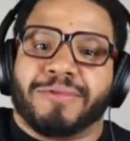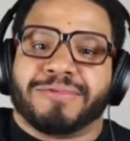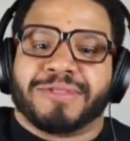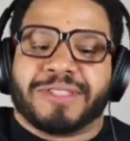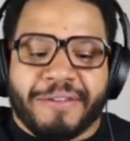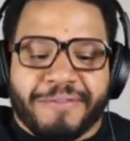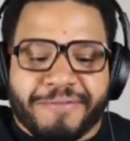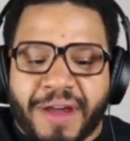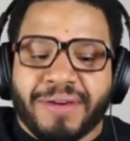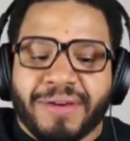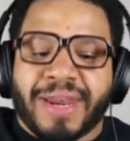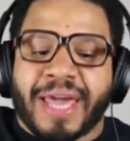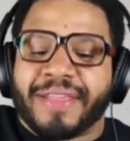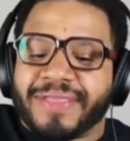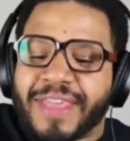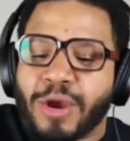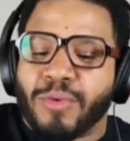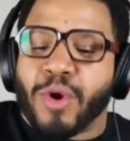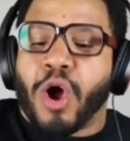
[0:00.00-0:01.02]
they felt like
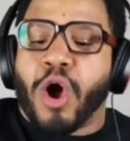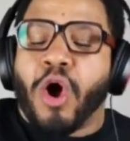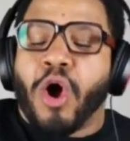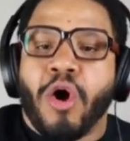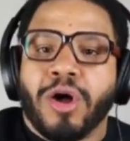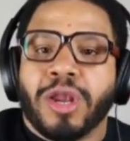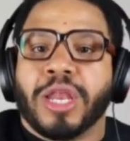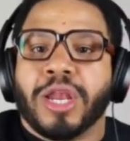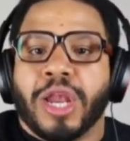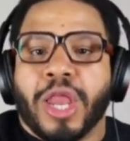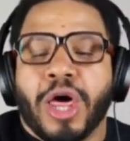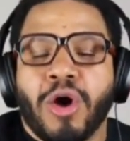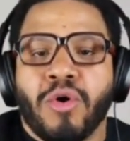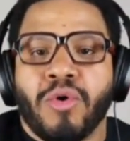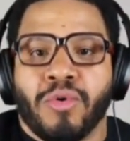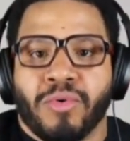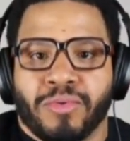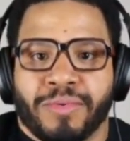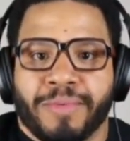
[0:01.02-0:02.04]
they were all
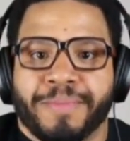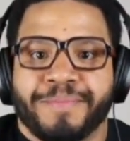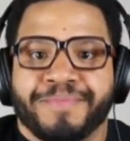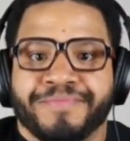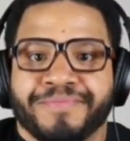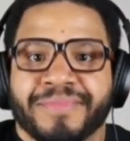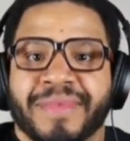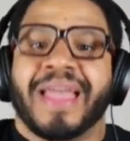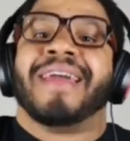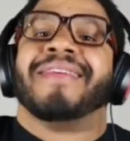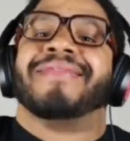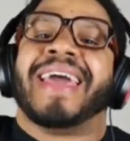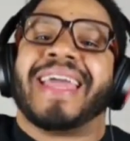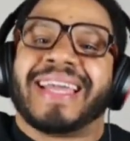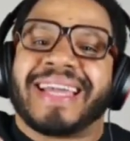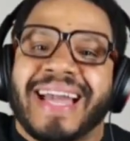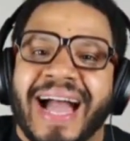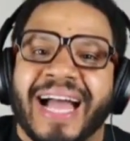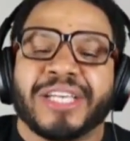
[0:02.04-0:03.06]
alone they
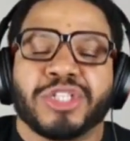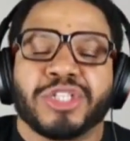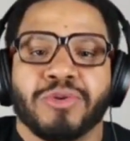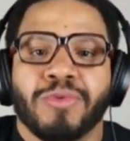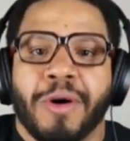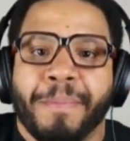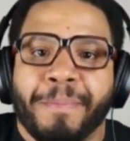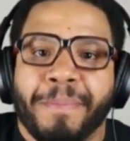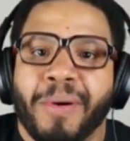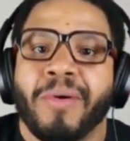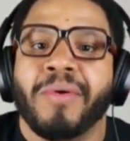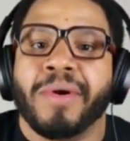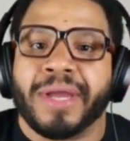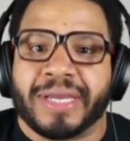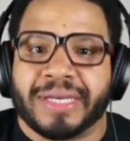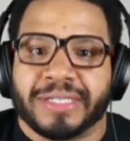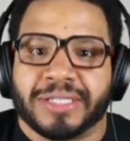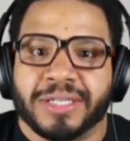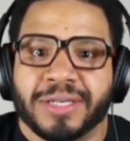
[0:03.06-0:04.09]
got to a
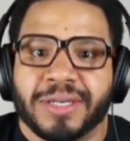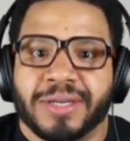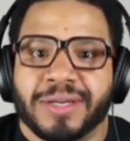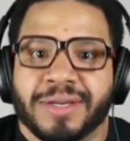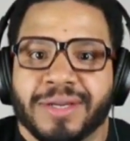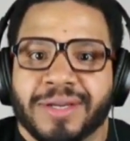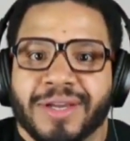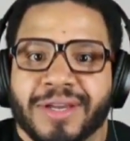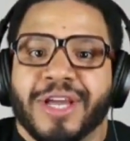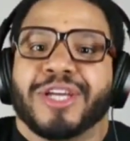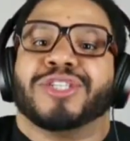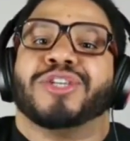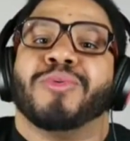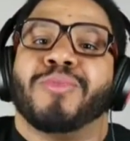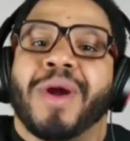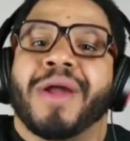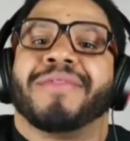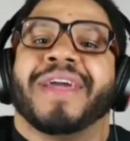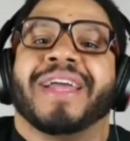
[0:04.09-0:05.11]
point to
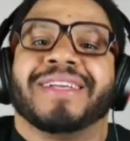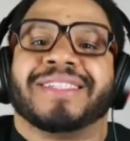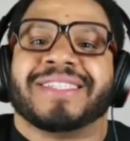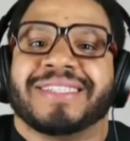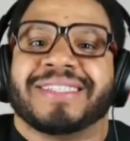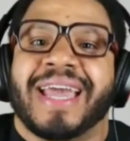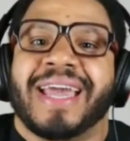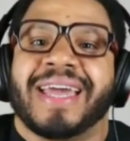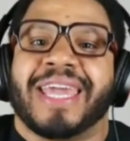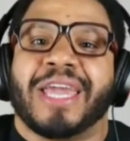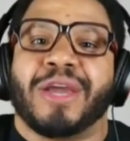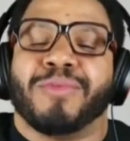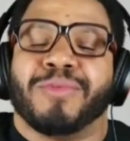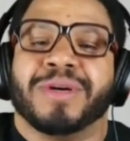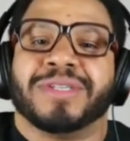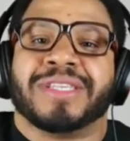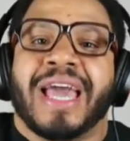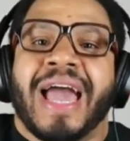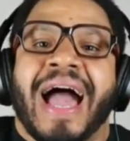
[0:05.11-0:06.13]
where they said it
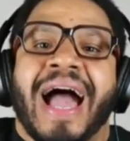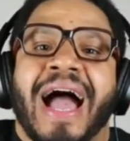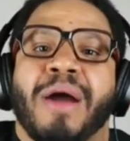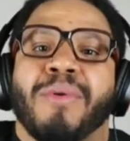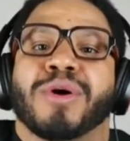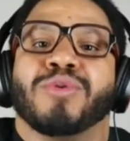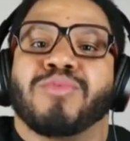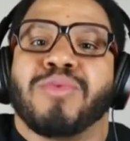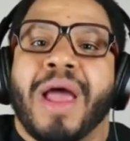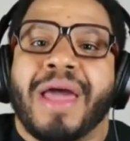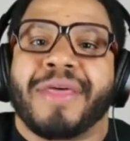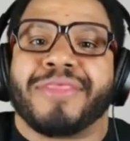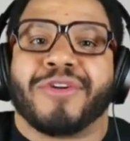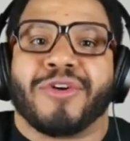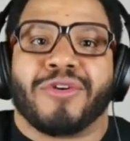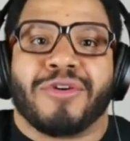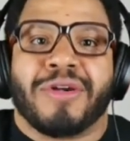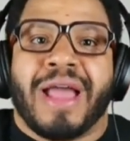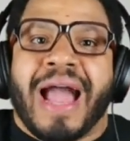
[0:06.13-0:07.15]
was i would
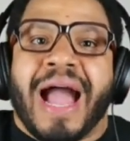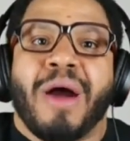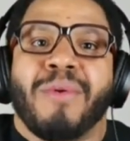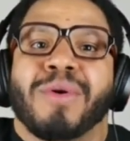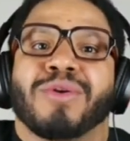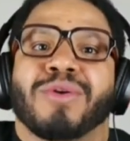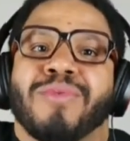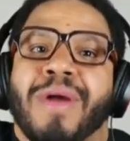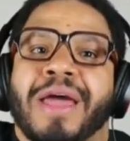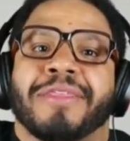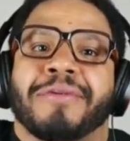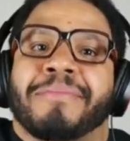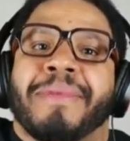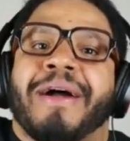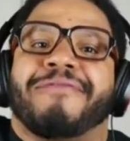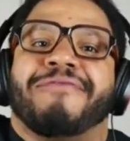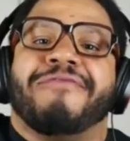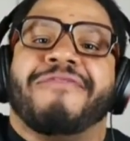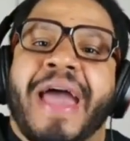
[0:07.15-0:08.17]
rather i would rather
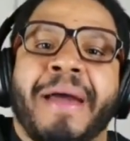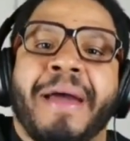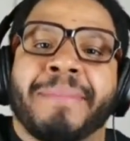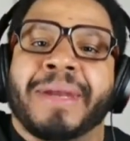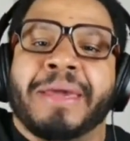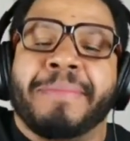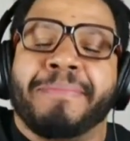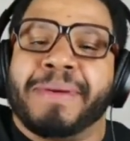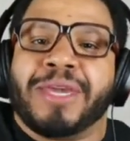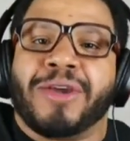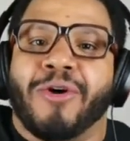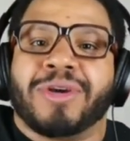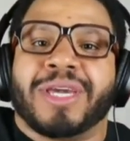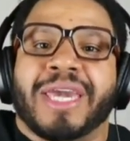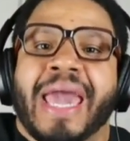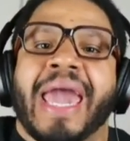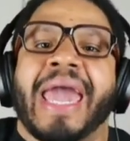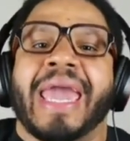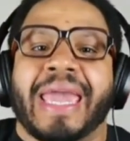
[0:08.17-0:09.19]
my family be
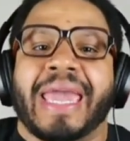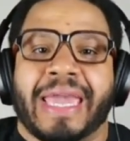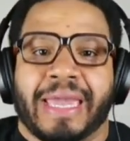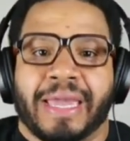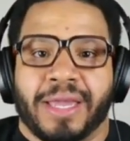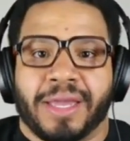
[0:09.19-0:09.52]
okay